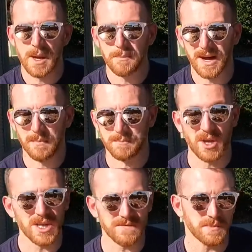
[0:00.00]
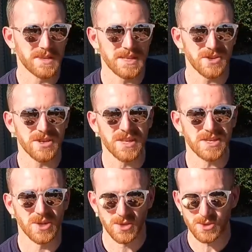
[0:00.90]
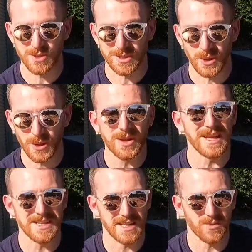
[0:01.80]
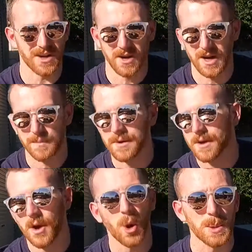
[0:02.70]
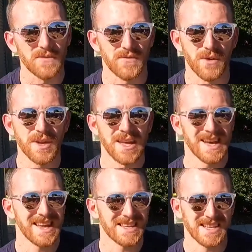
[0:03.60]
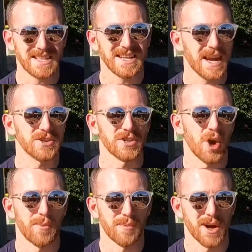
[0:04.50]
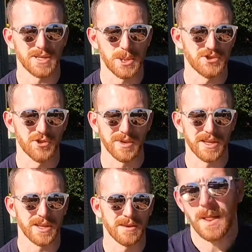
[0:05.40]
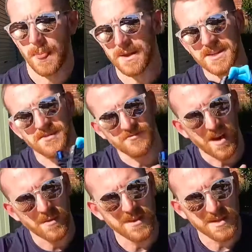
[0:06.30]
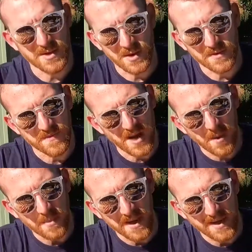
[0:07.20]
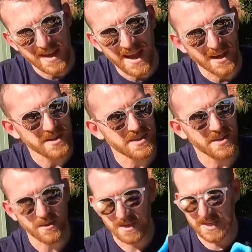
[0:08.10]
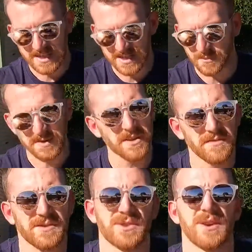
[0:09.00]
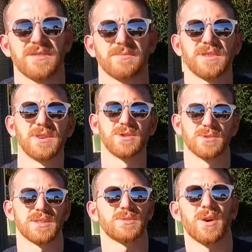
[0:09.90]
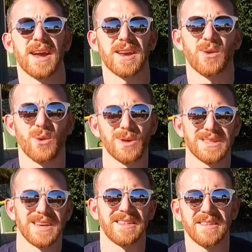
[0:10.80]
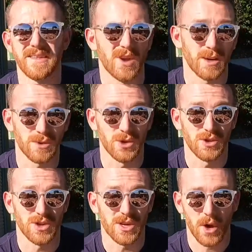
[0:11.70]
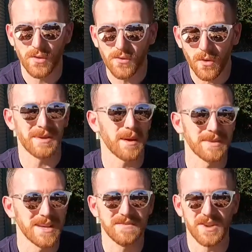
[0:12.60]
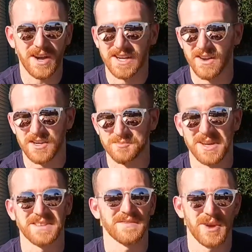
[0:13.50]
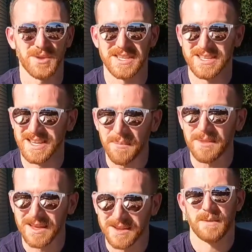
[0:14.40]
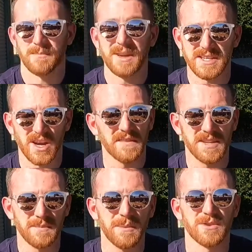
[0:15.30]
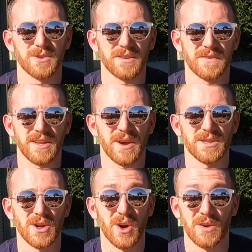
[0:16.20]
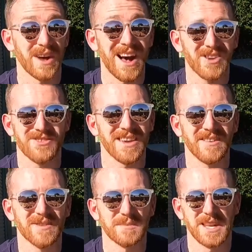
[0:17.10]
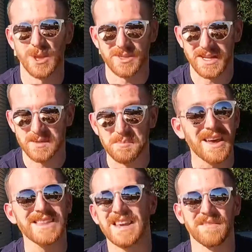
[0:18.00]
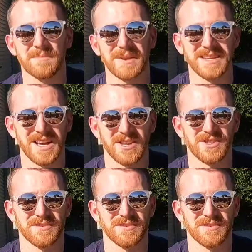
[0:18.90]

But because of its position, it's not too low, like it sits quite high up on the foot, it doesn't actually compromise on the durability. This rubber sort of compound outer sole is a bit of a different choice from the usual suede or leather that Nike would usually go for, but I believe Nike Nyjah must have known something, because I've seen people doing videos of 100 kickflips and it looks like it's barely even been touched.